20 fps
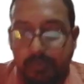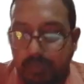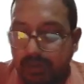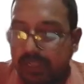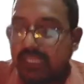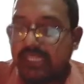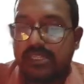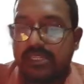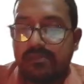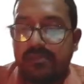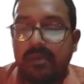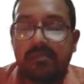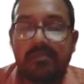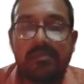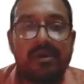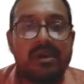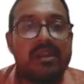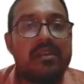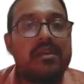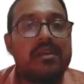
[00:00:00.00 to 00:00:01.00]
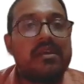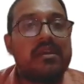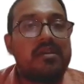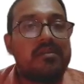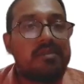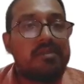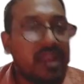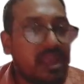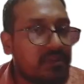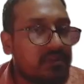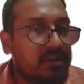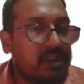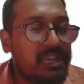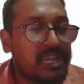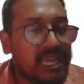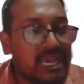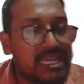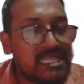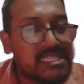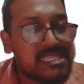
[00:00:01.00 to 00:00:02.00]
Please remember, when I will
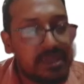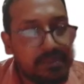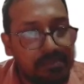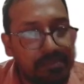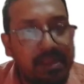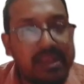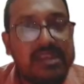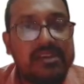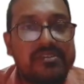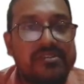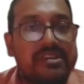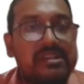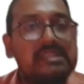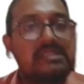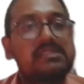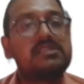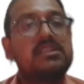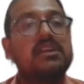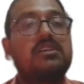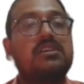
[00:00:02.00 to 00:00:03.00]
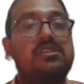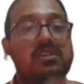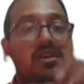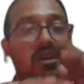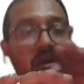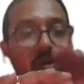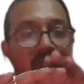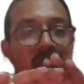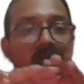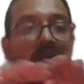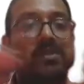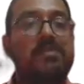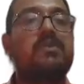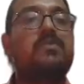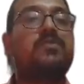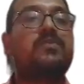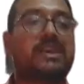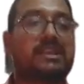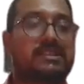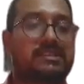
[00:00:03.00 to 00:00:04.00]
take simple interest, the term will
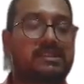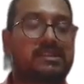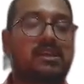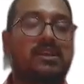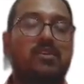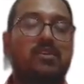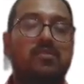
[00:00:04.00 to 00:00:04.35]
be fixed.